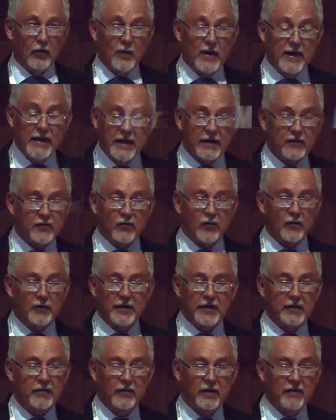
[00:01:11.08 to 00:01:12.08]
We need to
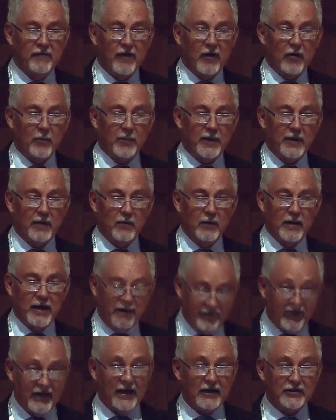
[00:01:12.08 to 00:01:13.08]
continue developing. We
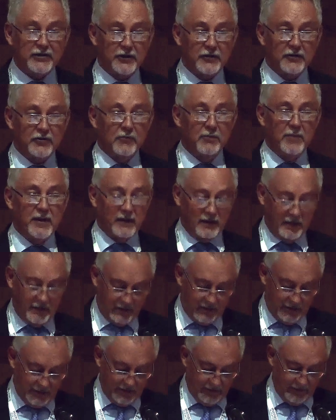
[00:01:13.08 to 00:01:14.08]
have a nation to build.
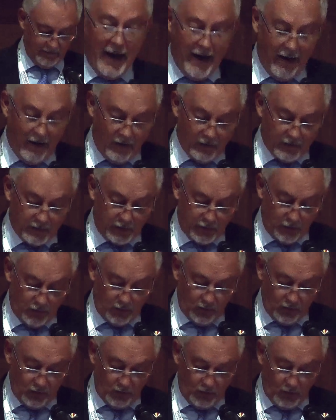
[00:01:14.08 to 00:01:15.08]
How
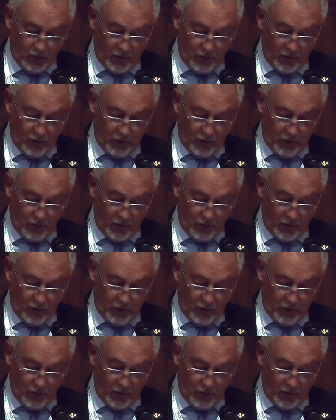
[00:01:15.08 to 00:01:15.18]
to